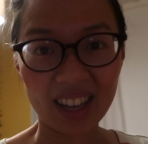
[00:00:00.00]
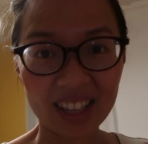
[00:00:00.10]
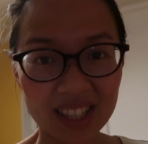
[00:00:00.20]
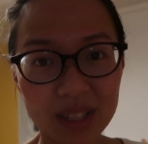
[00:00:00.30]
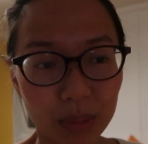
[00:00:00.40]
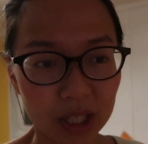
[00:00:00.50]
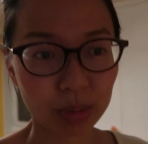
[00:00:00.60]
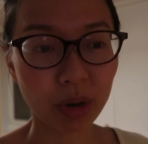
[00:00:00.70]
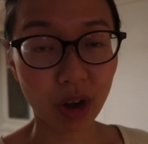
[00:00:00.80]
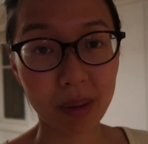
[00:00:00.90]
it's
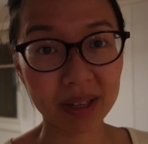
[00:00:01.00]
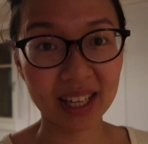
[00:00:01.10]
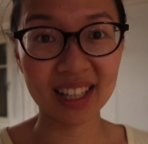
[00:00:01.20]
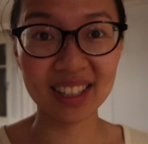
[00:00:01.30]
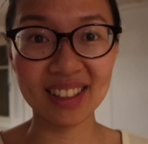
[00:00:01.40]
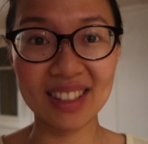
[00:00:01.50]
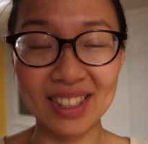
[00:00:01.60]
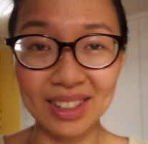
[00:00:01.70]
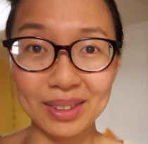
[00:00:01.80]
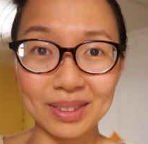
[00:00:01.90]
much more complicated.
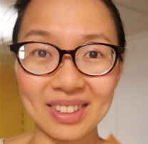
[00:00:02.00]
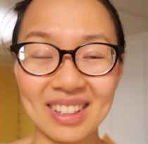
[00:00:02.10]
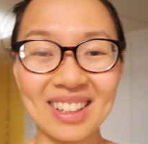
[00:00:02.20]
So